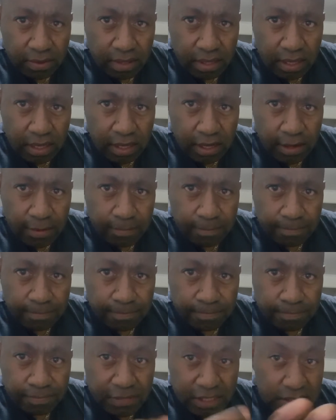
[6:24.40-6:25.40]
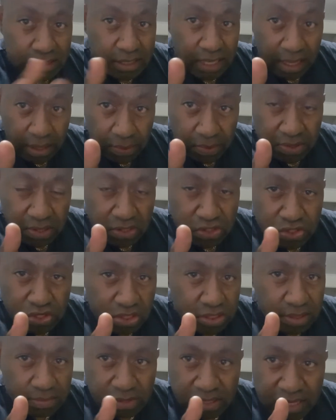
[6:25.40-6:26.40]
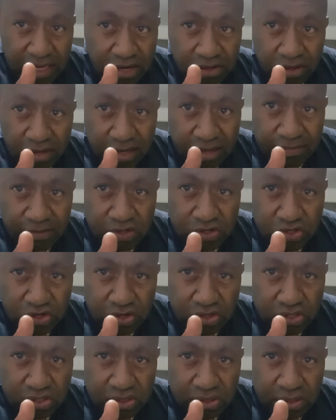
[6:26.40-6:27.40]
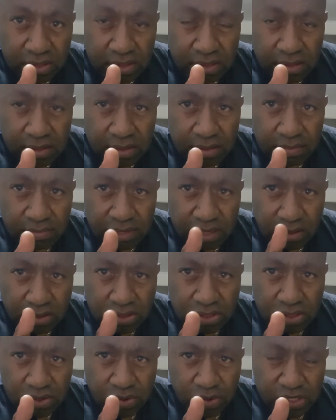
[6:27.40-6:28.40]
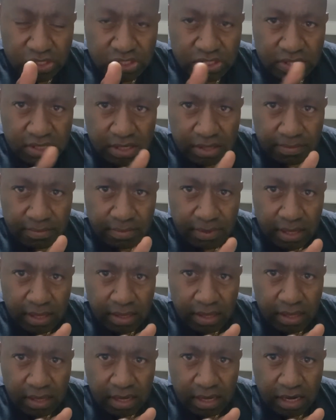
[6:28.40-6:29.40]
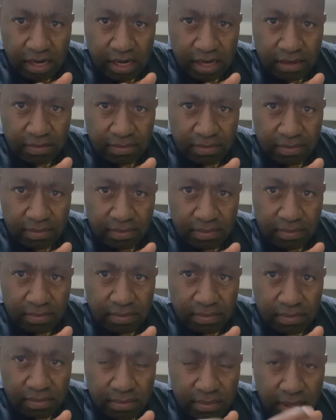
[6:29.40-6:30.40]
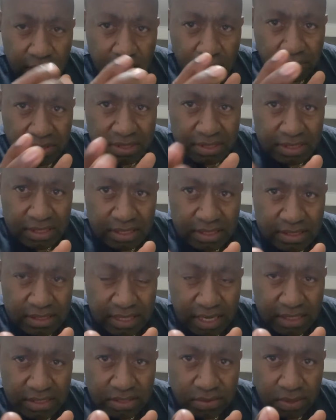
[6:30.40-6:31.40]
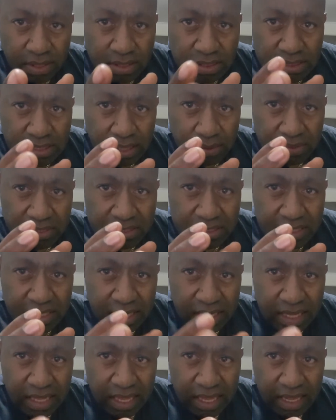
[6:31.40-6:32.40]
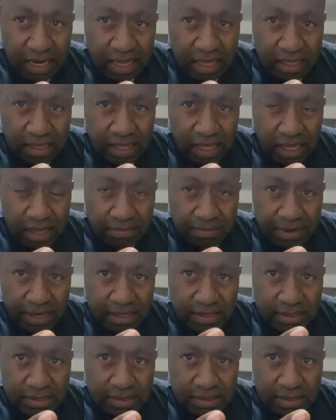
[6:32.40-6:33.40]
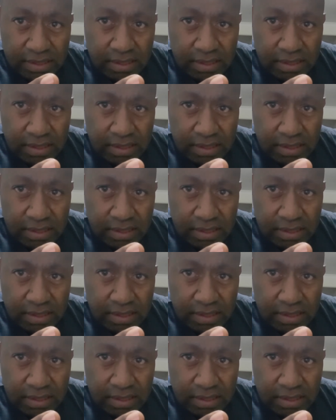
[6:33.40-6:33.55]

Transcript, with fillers: um, stay with the church. I'm not telling you to leave the church, but also question Him. Um, are we seeing signs and wonders? Are we seeing healing taking place?